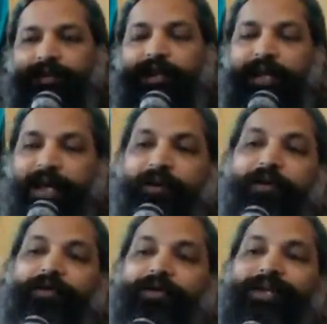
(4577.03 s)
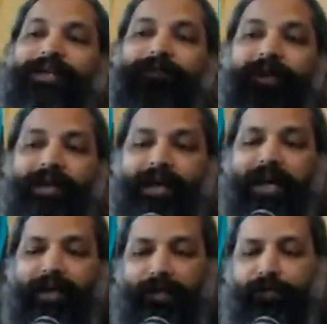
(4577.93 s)
In order to live in
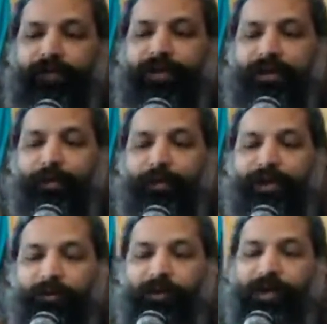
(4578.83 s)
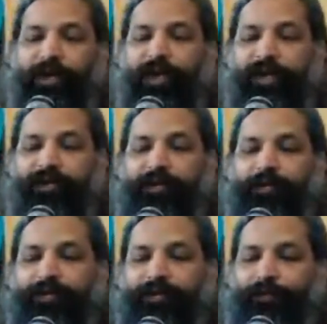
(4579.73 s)
life, we took an
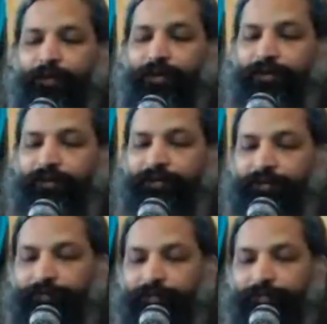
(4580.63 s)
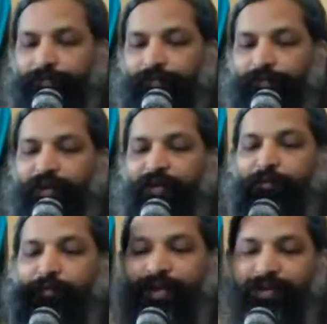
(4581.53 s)
exclusive focus of
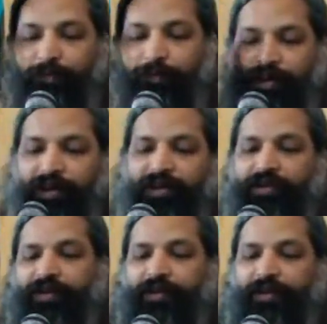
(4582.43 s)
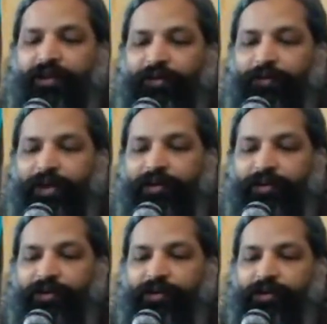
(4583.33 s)
precipitation into
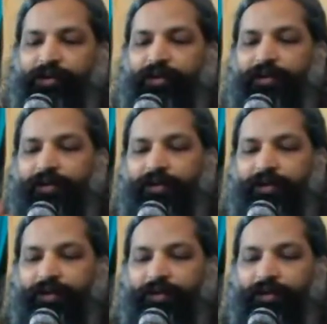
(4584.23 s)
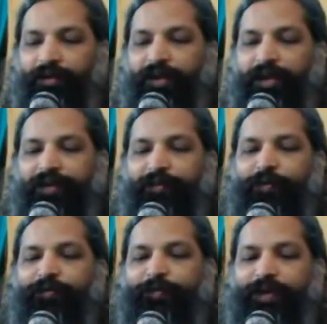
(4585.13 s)
nature in the
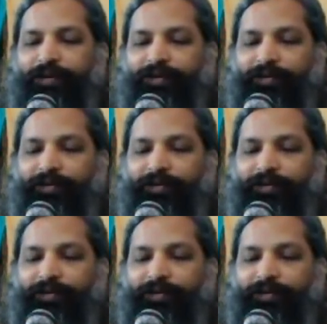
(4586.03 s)
movement.